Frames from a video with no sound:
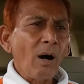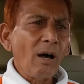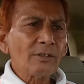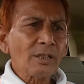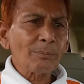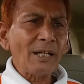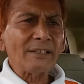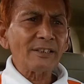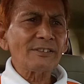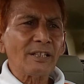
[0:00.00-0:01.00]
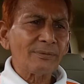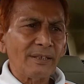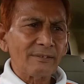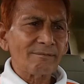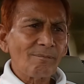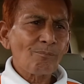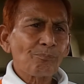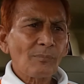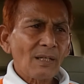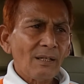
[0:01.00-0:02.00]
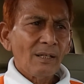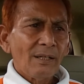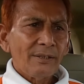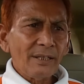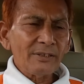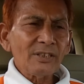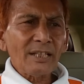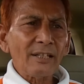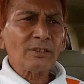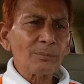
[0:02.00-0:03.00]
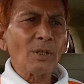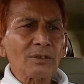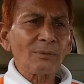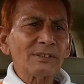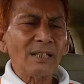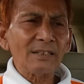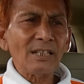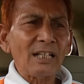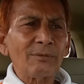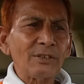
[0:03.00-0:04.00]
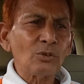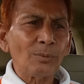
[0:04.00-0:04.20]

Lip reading: Here in the case of Dr. Vandana Jha and Vishnu Vishes, there is nothing like,